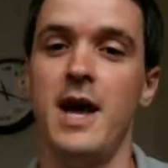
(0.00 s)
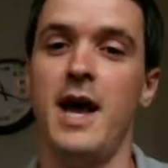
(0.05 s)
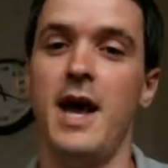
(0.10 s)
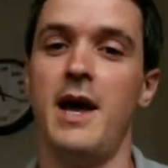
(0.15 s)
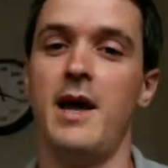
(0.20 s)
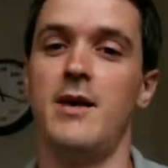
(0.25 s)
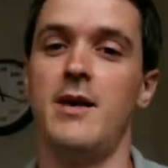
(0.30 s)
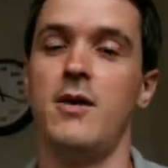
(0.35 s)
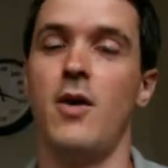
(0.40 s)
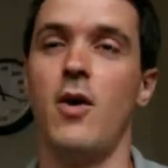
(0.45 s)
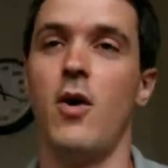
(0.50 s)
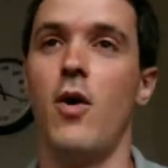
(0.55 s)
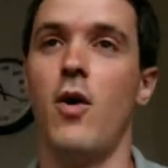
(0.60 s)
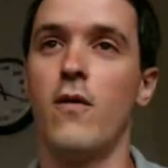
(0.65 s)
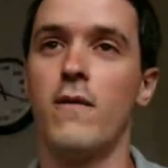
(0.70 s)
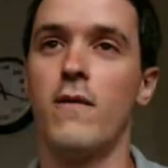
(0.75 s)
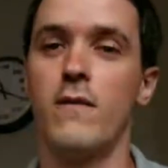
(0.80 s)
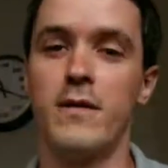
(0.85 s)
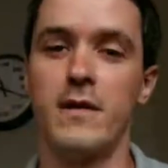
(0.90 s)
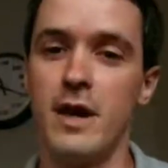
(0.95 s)
And
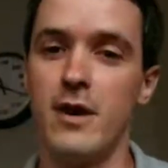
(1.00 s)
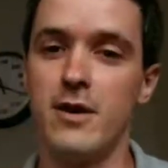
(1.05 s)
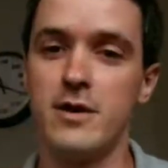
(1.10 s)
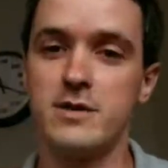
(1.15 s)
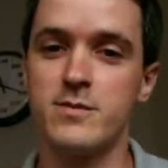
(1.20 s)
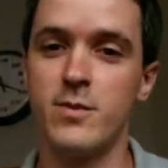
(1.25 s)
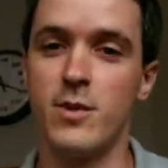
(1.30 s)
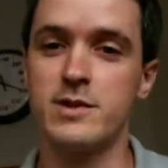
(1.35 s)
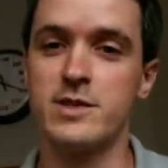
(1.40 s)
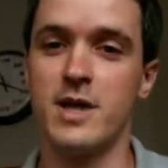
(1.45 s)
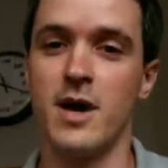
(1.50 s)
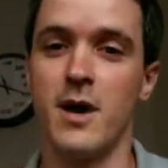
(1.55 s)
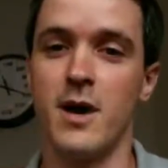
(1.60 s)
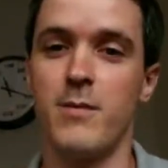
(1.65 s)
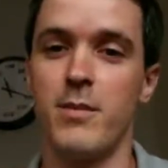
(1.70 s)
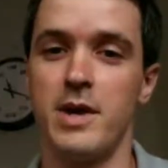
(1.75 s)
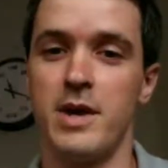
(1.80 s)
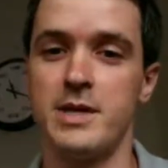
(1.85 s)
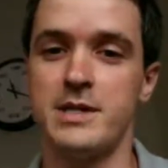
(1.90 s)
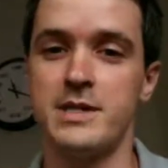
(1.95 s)
over the years, most
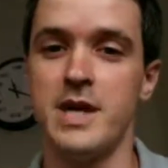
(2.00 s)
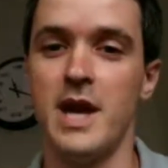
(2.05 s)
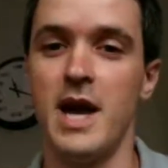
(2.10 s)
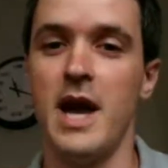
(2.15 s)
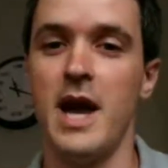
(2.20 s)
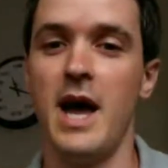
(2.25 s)
companies